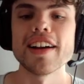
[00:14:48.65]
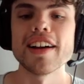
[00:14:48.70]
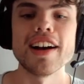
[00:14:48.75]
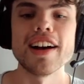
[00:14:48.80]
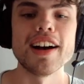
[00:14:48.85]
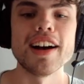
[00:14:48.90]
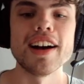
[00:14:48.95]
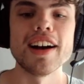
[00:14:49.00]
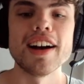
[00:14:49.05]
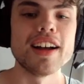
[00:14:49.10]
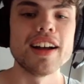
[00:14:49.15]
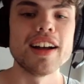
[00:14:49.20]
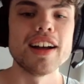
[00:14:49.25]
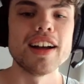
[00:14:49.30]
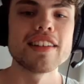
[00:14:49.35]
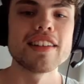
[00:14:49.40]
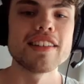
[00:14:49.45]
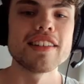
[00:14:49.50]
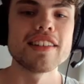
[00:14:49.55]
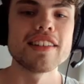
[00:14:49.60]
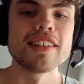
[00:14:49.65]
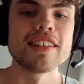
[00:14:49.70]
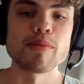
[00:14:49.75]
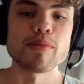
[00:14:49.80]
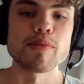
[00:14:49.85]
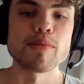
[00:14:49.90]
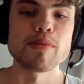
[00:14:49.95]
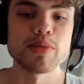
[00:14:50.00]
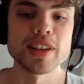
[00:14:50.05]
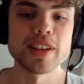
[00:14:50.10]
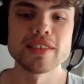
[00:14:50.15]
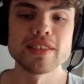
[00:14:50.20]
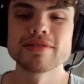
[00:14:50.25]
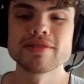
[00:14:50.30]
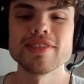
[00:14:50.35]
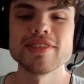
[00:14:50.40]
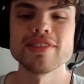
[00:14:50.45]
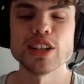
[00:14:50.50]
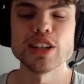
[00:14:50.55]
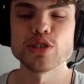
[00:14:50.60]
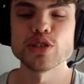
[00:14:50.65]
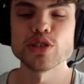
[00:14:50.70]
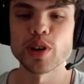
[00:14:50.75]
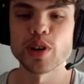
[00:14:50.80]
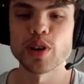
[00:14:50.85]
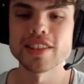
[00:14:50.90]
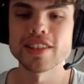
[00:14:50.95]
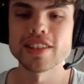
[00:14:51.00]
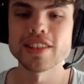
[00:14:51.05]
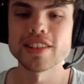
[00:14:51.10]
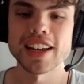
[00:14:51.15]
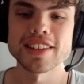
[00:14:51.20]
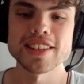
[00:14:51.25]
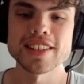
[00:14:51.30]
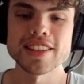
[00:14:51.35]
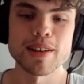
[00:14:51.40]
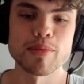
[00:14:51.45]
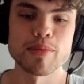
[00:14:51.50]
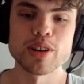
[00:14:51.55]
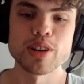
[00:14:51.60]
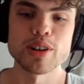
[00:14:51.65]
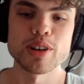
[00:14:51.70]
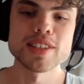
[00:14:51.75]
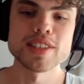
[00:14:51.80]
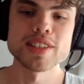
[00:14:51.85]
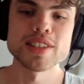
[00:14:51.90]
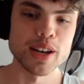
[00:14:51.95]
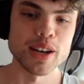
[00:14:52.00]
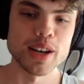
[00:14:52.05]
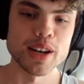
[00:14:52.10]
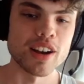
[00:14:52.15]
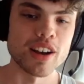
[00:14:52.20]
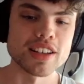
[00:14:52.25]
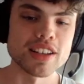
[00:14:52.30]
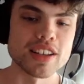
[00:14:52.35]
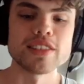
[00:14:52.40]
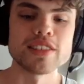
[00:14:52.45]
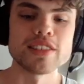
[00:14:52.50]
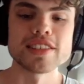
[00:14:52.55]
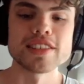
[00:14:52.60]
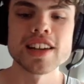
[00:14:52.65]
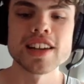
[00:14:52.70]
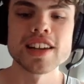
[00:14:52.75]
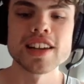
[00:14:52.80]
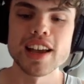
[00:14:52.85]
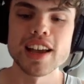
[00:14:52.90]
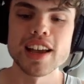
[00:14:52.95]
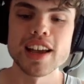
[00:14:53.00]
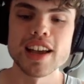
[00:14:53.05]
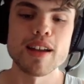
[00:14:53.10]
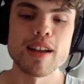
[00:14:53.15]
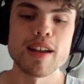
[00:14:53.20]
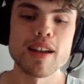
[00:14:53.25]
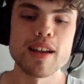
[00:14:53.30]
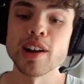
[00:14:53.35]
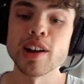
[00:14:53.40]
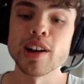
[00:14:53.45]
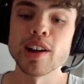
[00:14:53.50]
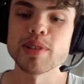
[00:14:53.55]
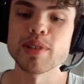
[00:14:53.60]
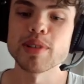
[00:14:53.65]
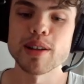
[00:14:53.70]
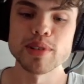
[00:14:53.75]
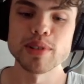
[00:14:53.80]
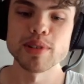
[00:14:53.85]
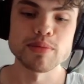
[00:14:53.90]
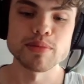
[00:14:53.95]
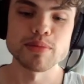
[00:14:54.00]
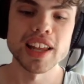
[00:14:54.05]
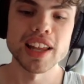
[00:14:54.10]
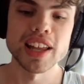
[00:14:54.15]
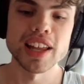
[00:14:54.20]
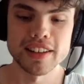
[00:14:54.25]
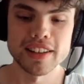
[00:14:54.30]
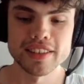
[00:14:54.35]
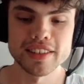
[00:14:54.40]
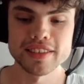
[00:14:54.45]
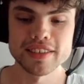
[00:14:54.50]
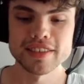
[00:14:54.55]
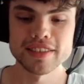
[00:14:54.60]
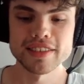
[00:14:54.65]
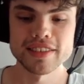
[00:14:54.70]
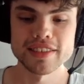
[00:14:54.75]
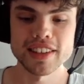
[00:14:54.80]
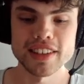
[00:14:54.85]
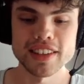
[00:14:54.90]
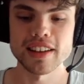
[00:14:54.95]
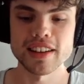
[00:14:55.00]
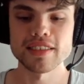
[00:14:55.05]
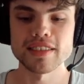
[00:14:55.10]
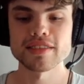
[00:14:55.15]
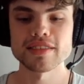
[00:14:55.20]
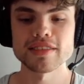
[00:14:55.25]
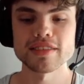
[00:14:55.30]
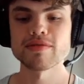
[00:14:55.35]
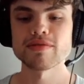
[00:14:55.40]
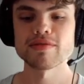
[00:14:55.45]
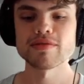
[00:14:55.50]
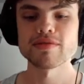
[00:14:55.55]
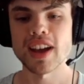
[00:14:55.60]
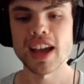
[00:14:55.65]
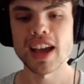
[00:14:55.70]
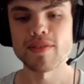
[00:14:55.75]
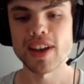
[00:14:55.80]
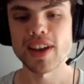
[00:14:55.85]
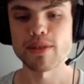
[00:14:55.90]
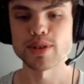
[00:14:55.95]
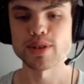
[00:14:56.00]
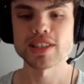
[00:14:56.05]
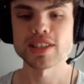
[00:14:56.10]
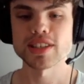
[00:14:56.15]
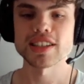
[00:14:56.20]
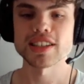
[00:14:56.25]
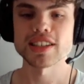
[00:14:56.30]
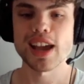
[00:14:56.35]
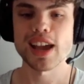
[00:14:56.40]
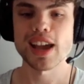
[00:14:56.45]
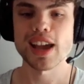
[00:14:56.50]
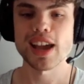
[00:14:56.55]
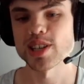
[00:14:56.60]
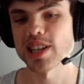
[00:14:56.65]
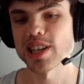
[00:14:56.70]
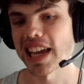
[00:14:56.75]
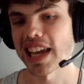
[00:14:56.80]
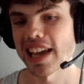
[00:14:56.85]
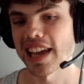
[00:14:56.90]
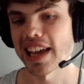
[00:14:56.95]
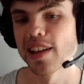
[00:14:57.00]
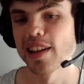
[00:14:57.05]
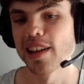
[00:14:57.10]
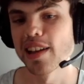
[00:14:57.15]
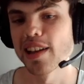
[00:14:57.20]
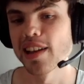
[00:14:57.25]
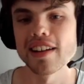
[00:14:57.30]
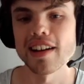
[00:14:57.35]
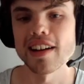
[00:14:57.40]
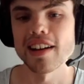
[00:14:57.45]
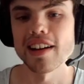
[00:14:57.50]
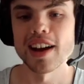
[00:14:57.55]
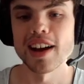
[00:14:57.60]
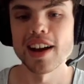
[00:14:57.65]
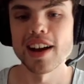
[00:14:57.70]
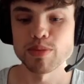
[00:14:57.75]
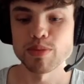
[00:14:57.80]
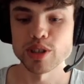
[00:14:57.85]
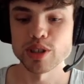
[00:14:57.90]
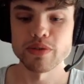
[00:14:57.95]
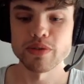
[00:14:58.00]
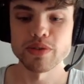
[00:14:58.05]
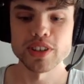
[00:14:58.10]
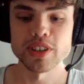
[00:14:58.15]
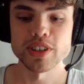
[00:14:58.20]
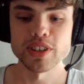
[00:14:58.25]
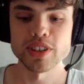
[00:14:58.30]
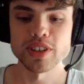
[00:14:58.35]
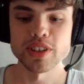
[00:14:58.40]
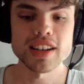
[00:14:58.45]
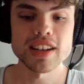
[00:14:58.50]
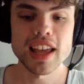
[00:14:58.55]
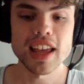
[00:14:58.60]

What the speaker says: I'm going to be enjoying the sights. I'm going to be staying in hostels. I'm not going to be able to play like 5 hours, 6 hours a day. to push for first.